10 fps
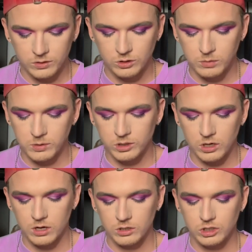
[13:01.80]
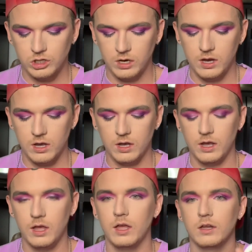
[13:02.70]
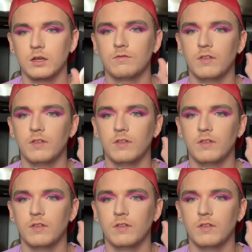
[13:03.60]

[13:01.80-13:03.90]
Super Shock Cheek and